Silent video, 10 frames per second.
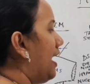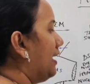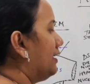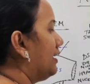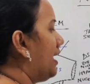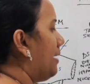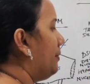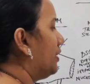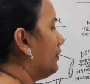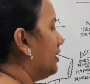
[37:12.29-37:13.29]
and the gap
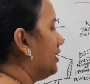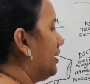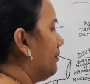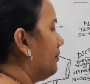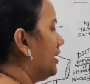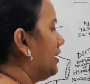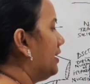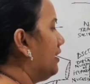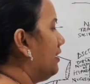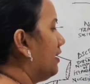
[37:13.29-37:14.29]
between the
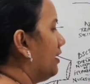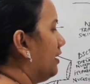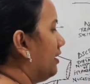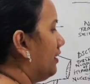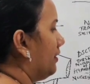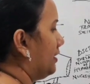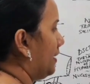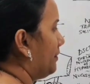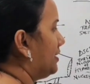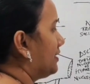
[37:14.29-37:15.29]
medial
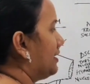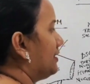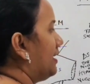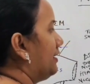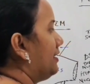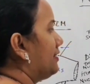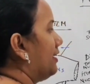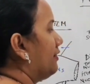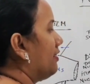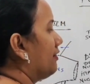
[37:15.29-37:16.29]
lemniscus and the
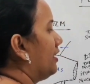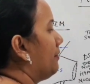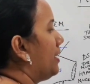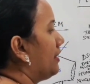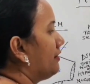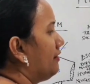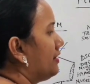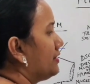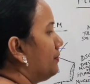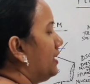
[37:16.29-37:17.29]
central grey matter
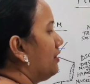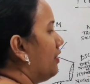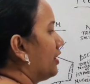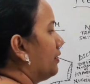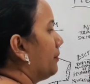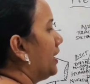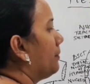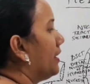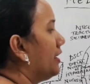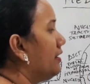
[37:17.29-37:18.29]
is being
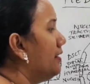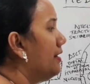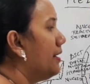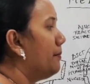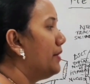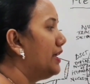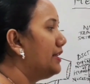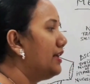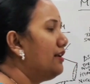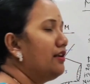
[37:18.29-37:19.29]
occupied by a
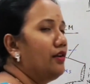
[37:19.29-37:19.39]
medial